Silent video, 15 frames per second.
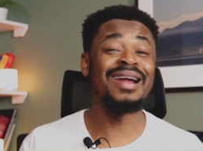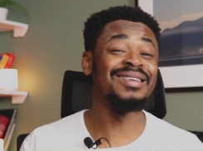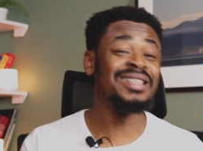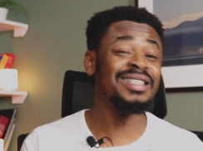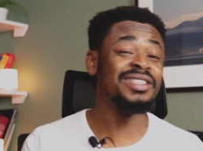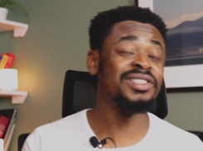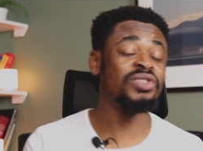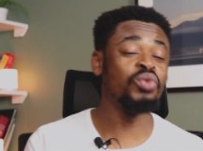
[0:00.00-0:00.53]
and
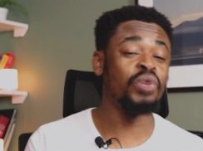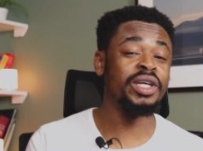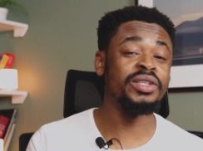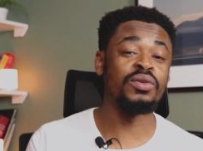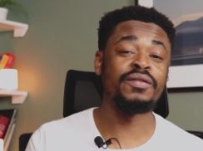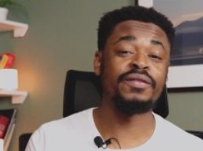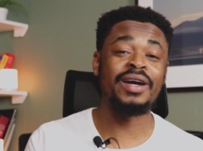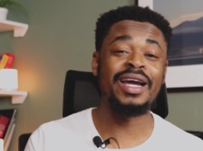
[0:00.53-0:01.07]
easy way
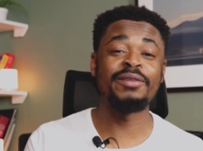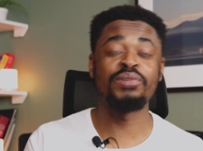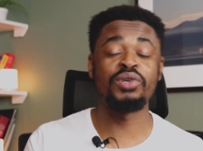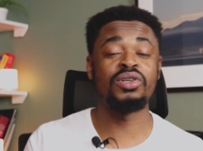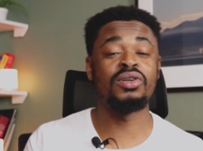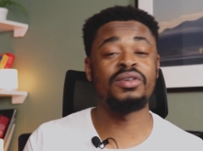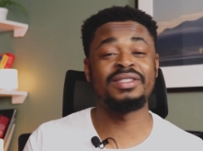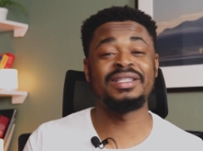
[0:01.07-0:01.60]
to find
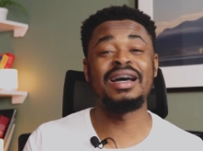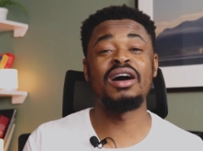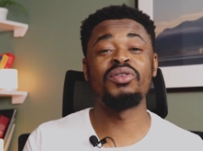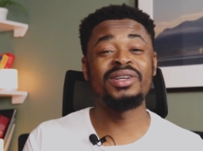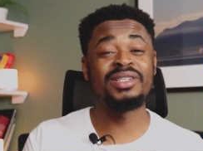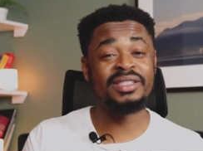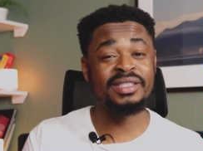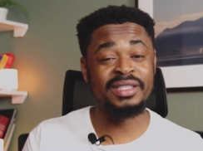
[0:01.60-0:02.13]
products that are
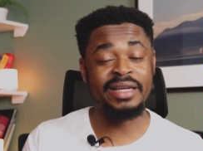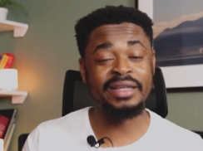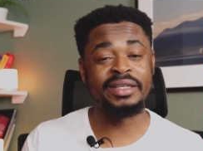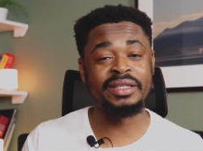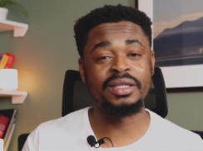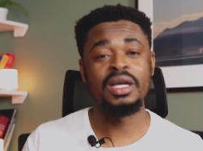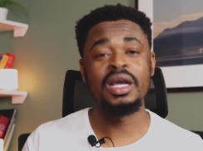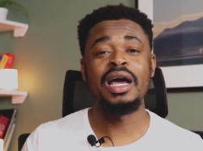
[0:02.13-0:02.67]
already
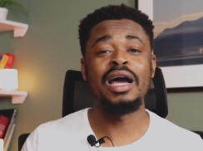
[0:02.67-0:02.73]
selling